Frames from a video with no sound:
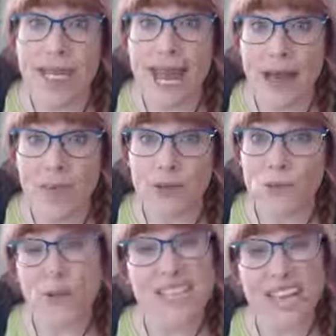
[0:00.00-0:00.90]
happened.
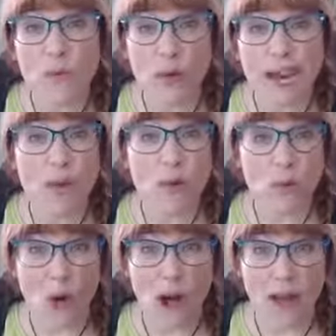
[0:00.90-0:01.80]
Was I right or
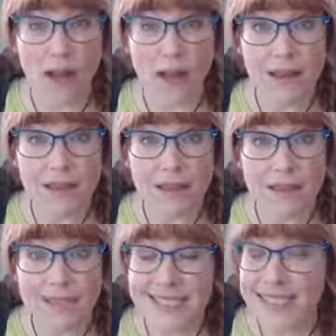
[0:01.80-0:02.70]
wrong?
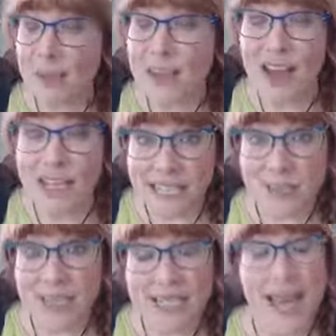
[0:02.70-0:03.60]
Did something
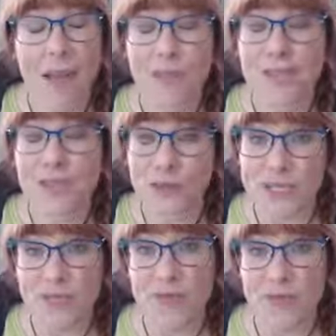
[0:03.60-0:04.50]
unexpected happen as a
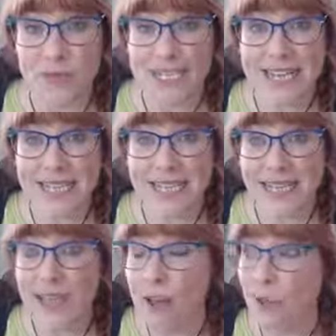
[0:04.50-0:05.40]
result of my
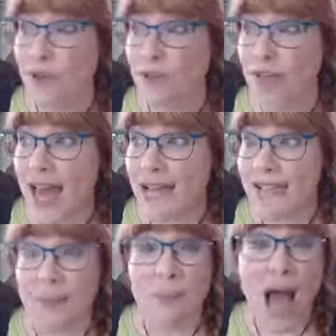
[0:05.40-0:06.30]
testing? Whether that is
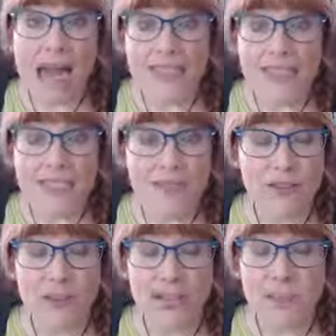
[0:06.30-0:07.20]
a positive
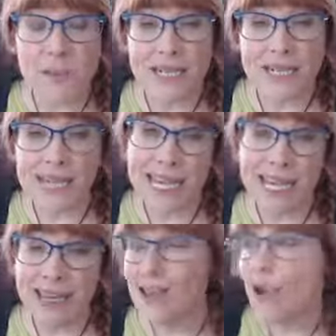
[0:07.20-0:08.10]
unexpected
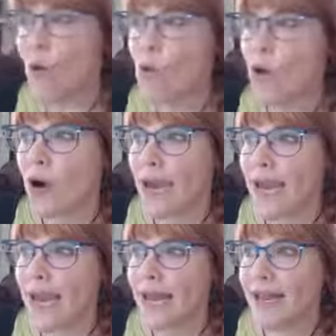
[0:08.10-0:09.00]
thing or
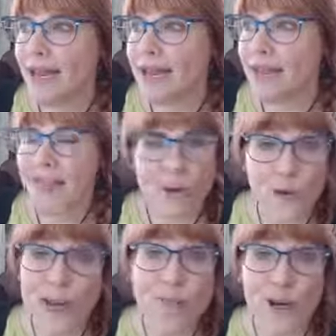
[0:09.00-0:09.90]
a thing we're
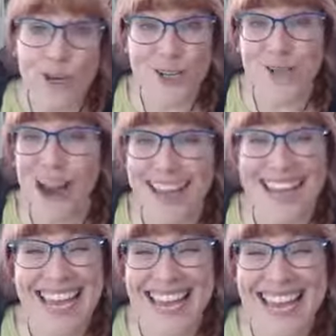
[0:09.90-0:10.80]
never going to try
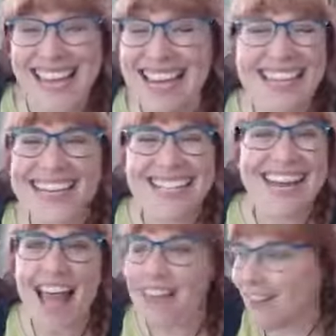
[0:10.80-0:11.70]
again because it
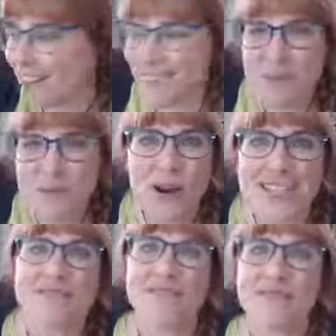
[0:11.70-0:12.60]
had like a
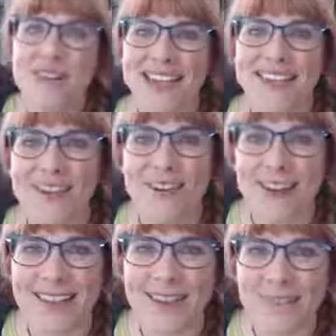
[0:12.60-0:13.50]
suppressive effect on our
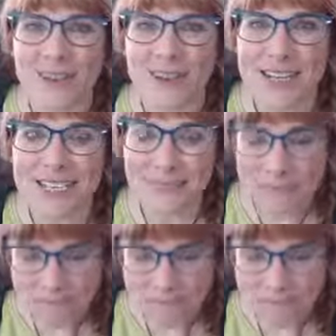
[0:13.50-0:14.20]
online fundraising.